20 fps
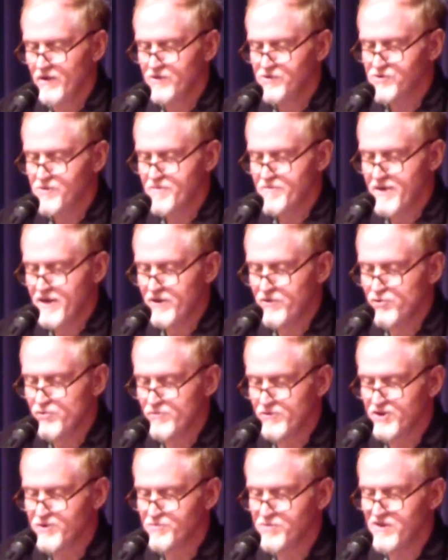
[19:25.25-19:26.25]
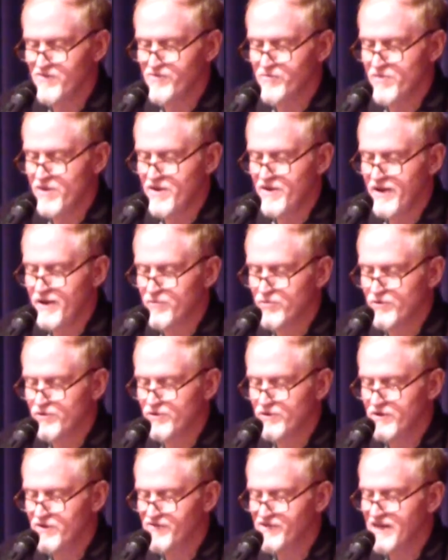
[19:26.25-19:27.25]
Some men who must be from the
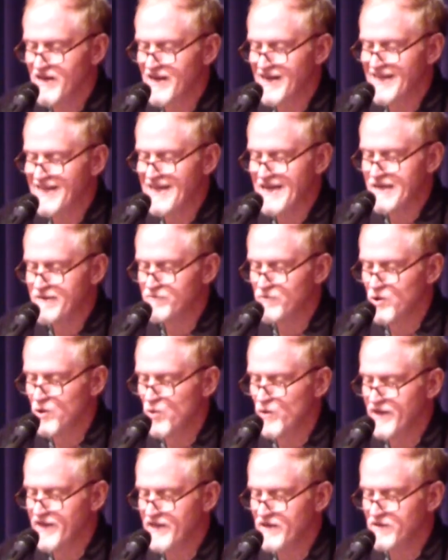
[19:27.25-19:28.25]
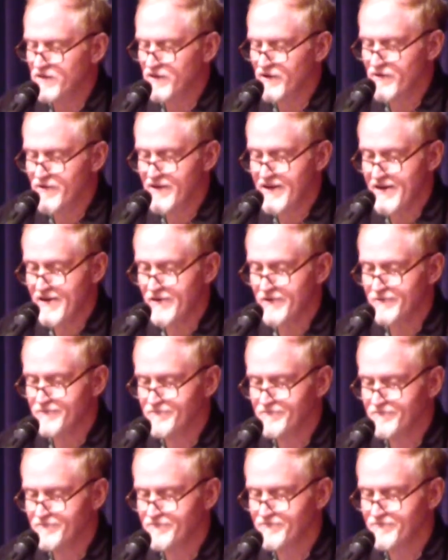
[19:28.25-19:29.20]
neighborhood have got a game going out there now.